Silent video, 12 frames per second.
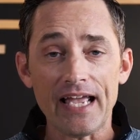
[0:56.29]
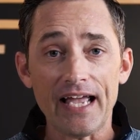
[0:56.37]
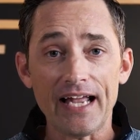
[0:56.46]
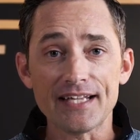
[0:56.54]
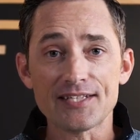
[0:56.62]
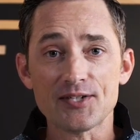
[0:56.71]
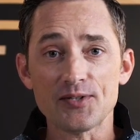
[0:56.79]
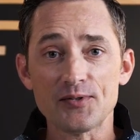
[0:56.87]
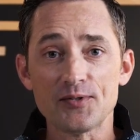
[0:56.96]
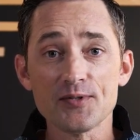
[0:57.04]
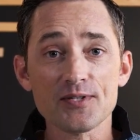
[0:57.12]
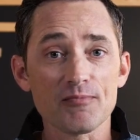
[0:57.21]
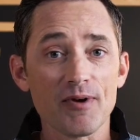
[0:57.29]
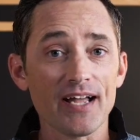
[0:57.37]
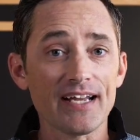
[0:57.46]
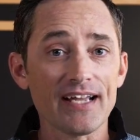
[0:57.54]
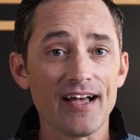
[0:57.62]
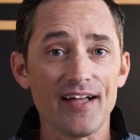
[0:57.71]
and to do some
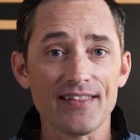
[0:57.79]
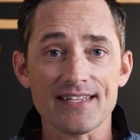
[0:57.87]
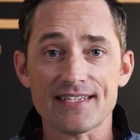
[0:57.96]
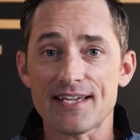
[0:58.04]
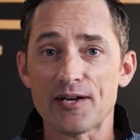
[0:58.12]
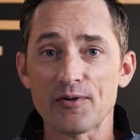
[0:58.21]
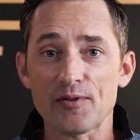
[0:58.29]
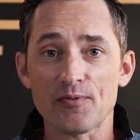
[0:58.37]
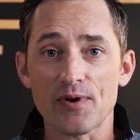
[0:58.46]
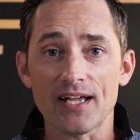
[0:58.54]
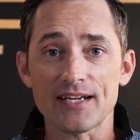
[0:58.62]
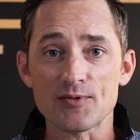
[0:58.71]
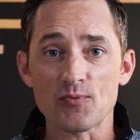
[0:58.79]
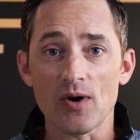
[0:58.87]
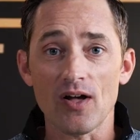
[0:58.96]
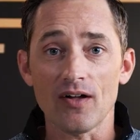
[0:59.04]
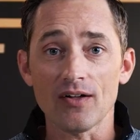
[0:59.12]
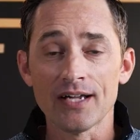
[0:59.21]
writing on the sacred thread as
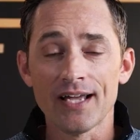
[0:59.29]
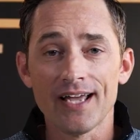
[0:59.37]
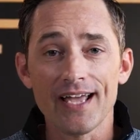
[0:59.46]
well.